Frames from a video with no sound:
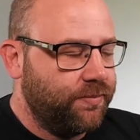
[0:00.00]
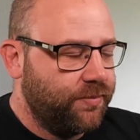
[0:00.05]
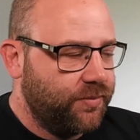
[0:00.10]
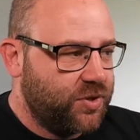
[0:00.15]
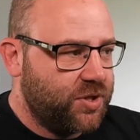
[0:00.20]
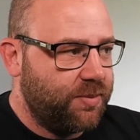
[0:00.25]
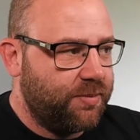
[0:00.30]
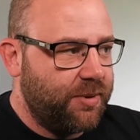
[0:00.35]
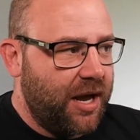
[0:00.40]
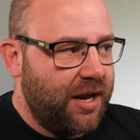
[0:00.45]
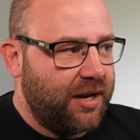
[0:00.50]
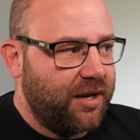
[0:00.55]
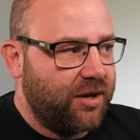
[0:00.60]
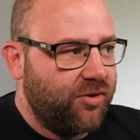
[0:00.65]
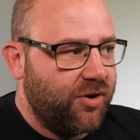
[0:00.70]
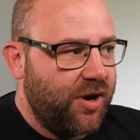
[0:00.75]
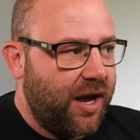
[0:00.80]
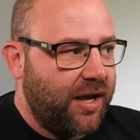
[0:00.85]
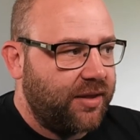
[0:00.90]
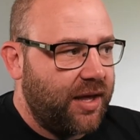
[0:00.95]
to be able to
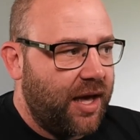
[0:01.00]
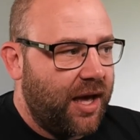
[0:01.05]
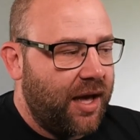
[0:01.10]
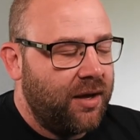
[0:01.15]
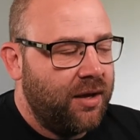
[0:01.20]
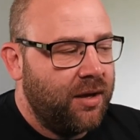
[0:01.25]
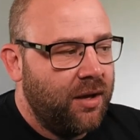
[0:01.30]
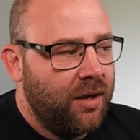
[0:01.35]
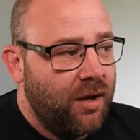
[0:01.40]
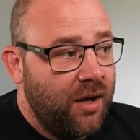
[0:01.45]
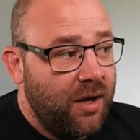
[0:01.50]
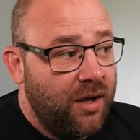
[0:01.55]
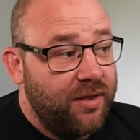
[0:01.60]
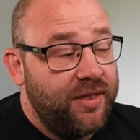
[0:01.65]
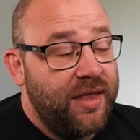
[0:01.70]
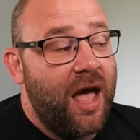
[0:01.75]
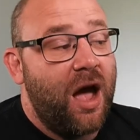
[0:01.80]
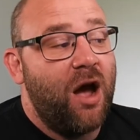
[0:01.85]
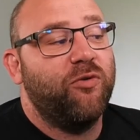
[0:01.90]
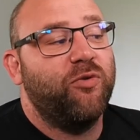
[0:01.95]
create that.
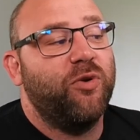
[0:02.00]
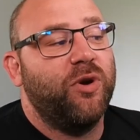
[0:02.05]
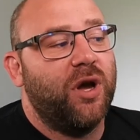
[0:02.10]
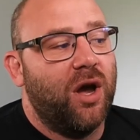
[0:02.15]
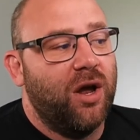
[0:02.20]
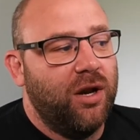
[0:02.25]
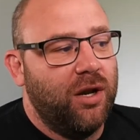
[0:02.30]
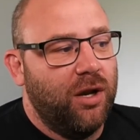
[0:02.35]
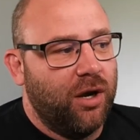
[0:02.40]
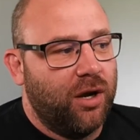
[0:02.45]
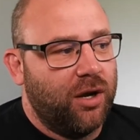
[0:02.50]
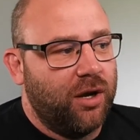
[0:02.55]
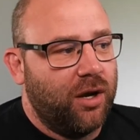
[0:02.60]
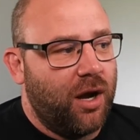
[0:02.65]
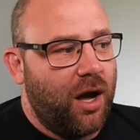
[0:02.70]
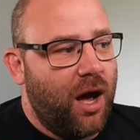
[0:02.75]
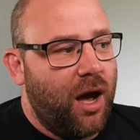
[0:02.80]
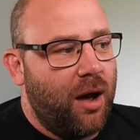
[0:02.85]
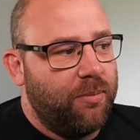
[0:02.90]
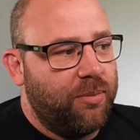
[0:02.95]
Now, if we go and look
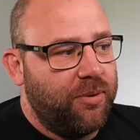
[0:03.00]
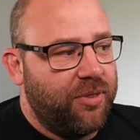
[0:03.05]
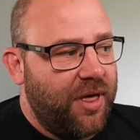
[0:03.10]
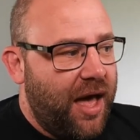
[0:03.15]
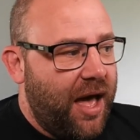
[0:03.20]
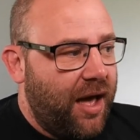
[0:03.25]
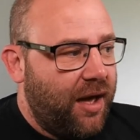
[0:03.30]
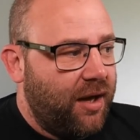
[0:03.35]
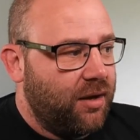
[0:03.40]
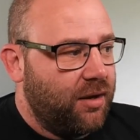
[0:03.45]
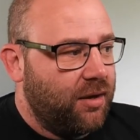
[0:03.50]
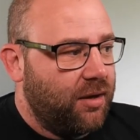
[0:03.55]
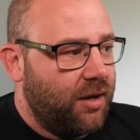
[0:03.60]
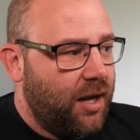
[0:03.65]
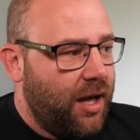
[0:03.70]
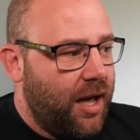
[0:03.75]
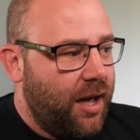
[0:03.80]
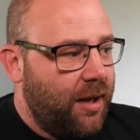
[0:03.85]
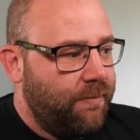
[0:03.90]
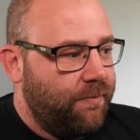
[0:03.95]
up that
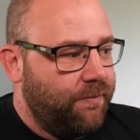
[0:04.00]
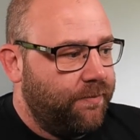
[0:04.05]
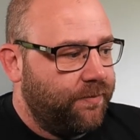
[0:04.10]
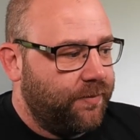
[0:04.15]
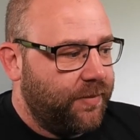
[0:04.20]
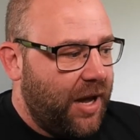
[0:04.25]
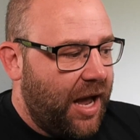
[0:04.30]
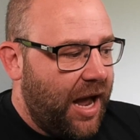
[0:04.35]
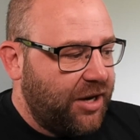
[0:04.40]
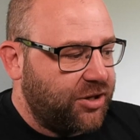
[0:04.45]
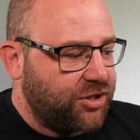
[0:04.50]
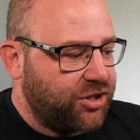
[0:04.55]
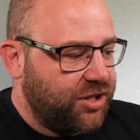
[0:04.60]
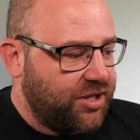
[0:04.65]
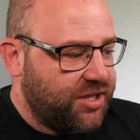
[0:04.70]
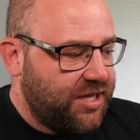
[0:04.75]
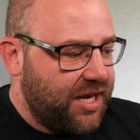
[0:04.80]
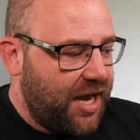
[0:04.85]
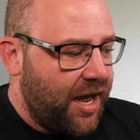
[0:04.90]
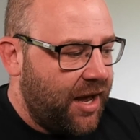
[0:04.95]
action
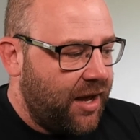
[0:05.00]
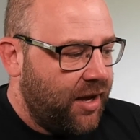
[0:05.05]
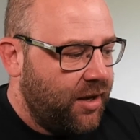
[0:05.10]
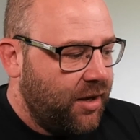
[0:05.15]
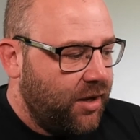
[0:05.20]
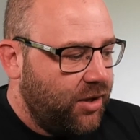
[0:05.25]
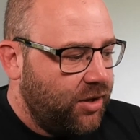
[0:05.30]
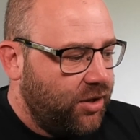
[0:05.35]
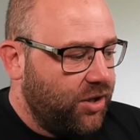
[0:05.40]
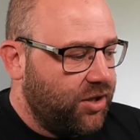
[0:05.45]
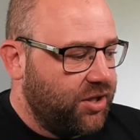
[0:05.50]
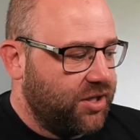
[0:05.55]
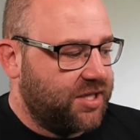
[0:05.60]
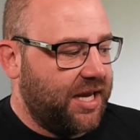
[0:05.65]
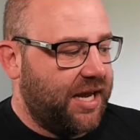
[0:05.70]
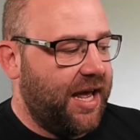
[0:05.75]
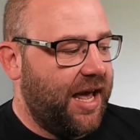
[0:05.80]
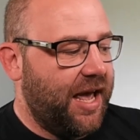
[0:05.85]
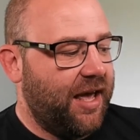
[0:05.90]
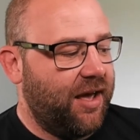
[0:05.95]
set, you can
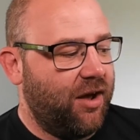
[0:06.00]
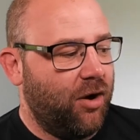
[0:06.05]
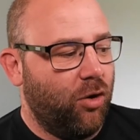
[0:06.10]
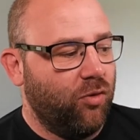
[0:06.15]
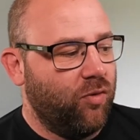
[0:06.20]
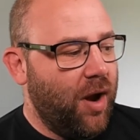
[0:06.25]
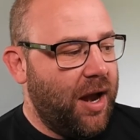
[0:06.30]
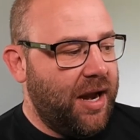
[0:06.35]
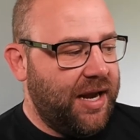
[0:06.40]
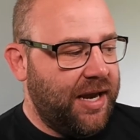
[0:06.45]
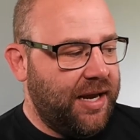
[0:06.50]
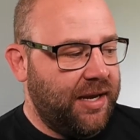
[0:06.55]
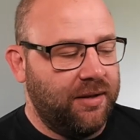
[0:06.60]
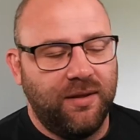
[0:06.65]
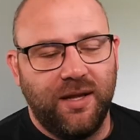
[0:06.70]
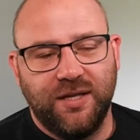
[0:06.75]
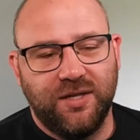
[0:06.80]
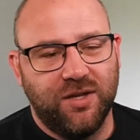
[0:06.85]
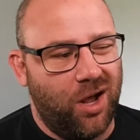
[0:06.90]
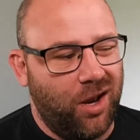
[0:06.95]
see here already
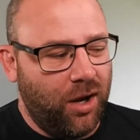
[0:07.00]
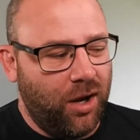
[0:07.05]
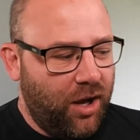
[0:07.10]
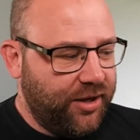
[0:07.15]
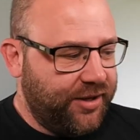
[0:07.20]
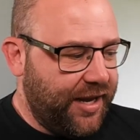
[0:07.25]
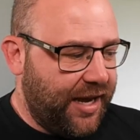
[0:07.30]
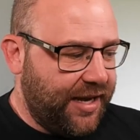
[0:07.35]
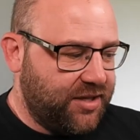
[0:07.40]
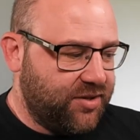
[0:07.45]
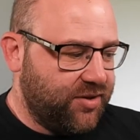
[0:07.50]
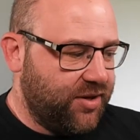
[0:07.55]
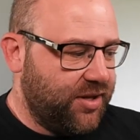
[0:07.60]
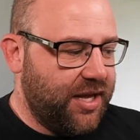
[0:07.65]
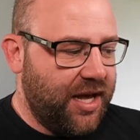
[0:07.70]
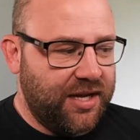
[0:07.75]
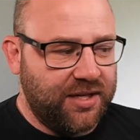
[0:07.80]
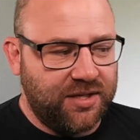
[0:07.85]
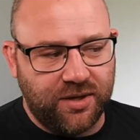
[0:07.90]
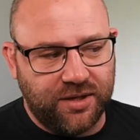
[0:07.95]
there's not a of data in
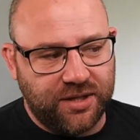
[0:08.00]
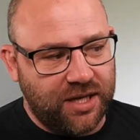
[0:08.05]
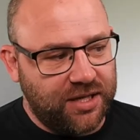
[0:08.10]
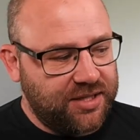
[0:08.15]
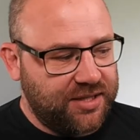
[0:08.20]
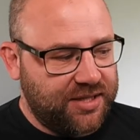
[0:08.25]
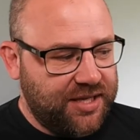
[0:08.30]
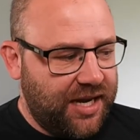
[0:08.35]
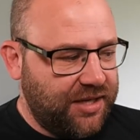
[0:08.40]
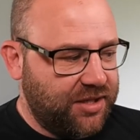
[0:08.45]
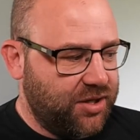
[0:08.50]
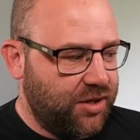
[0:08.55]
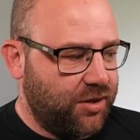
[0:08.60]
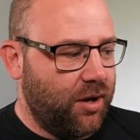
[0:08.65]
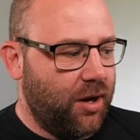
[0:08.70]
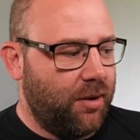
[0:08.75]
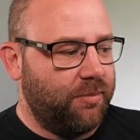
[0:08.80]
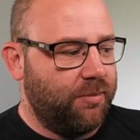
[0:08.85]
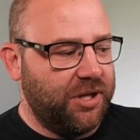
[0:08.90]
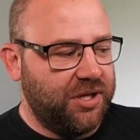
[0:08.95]
there, so it doesn't take too
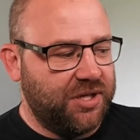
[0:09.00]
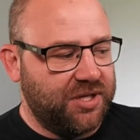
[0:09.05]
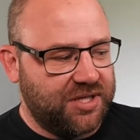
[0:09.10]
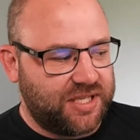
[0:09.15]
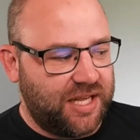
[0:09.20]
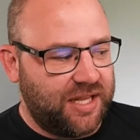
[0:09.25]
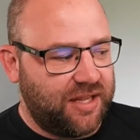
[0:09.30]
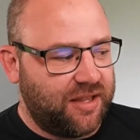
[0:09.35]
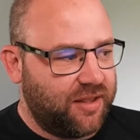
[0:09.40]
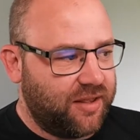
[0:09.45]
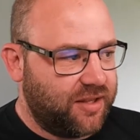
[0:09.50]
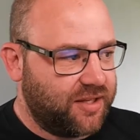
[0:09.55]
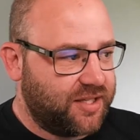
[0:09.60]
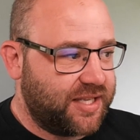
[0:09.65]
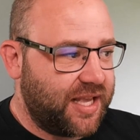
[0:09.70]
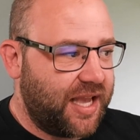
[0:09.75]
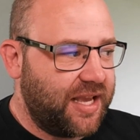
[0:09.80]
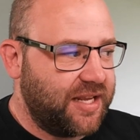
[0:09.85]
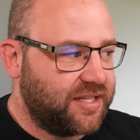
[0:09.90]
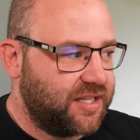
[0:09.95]
long, but you can see that the
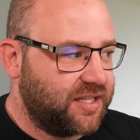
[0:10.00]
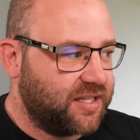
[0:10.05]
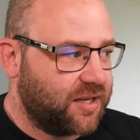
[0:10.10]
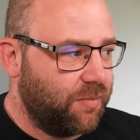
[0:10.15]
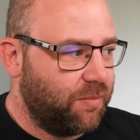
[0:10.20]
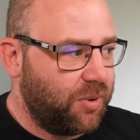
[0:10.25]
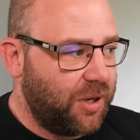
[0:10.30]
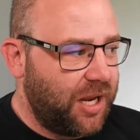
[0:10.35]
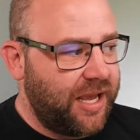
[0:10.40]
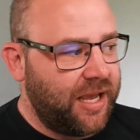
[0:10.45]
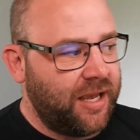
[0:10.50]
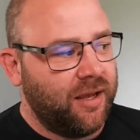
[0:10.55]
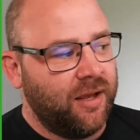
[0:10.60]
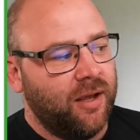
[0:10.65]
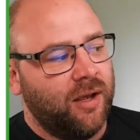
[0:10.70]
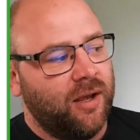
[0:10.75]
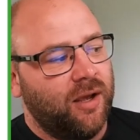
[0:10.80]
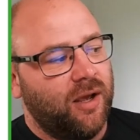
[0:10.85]
status is complete.